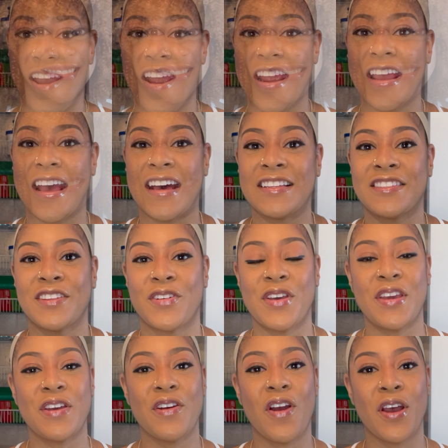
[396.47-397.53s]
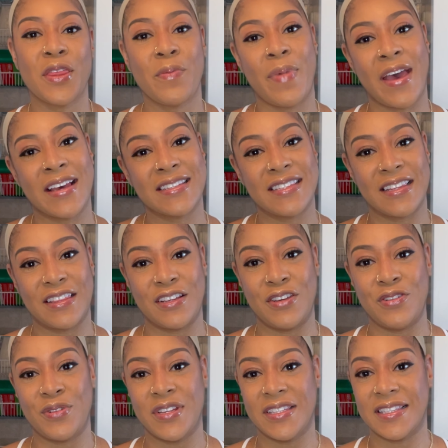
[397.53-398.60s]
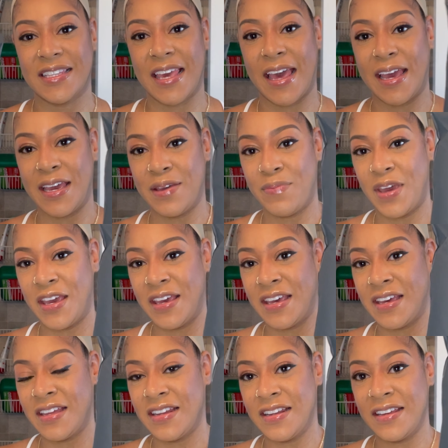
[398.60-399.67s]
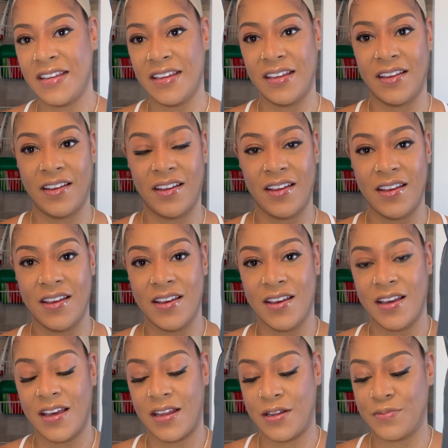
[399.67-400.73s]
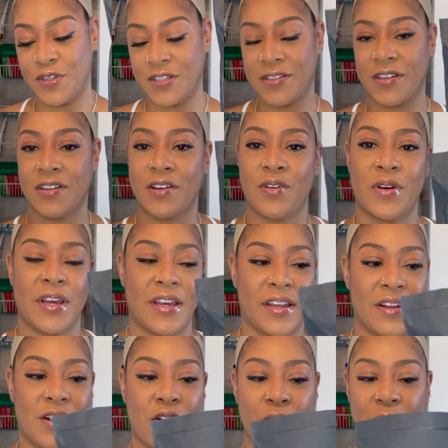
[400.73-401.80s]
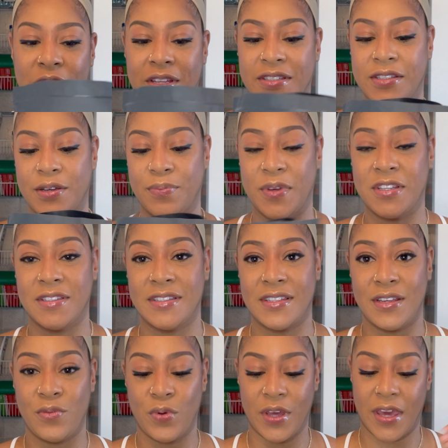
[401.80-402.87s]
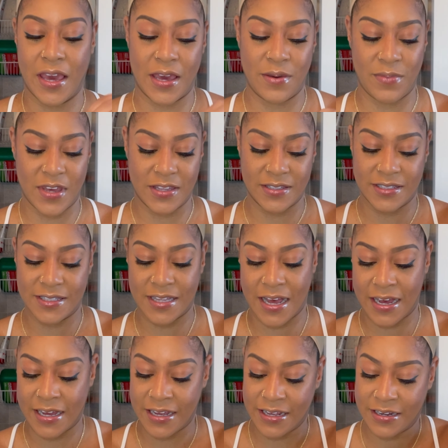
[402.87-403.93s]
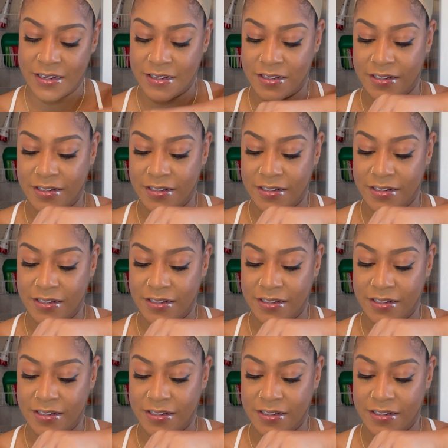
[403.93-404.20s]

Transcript: All right guys, so here are the bags that the units came in. And I'm just gonna go ahead and open this up and see what came inside.